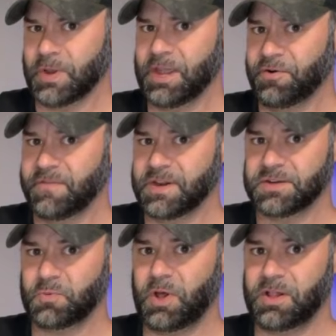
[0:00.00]
okay over there,
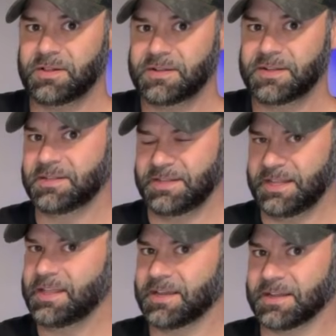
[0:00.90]
DeWalt? Do you
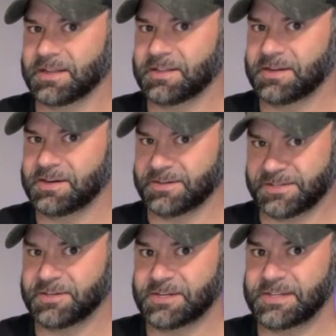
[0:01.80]
need to clear your
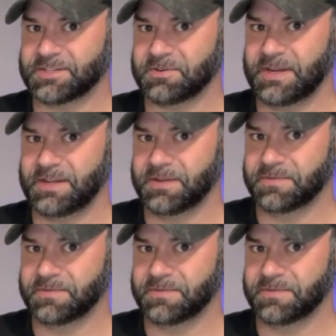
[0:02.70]
search history?